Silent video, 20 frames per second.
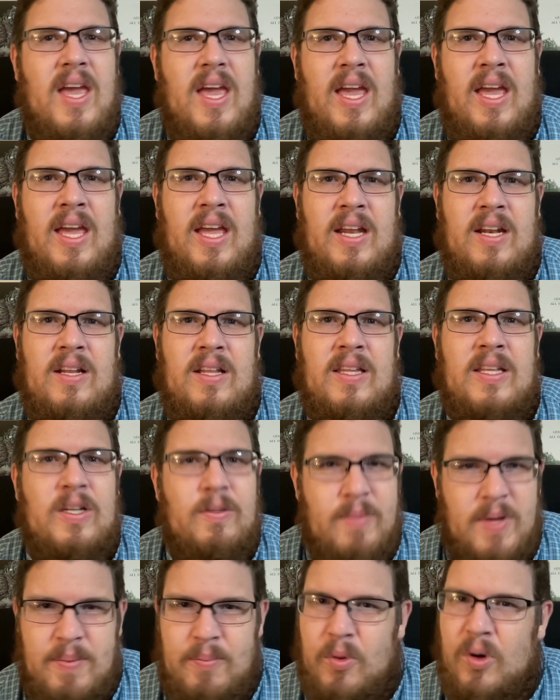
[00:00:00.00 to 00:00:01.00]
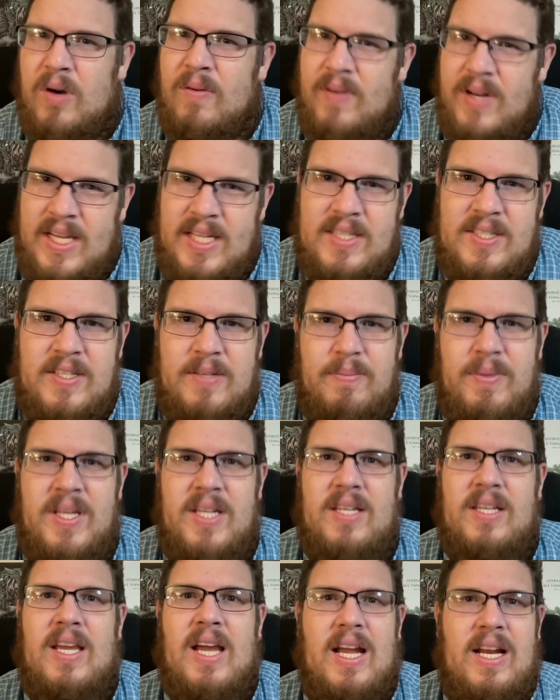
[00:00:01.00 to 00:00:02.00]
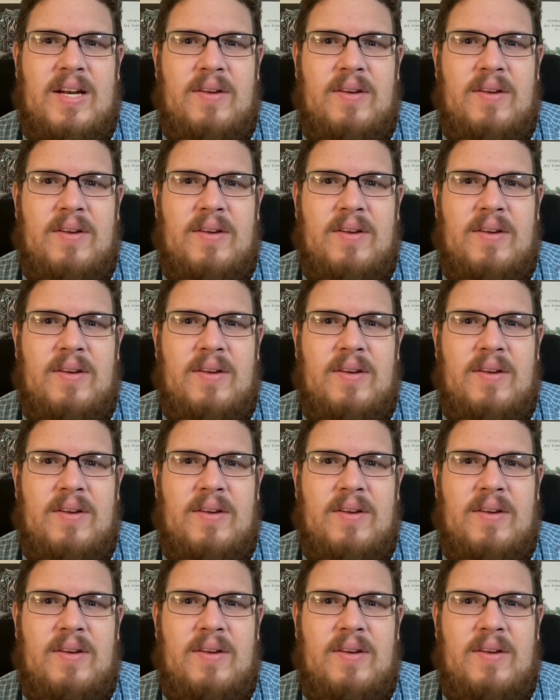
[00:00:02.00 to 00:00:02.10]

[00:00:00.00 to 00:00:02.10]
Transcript: and a little bit more of an intimate kind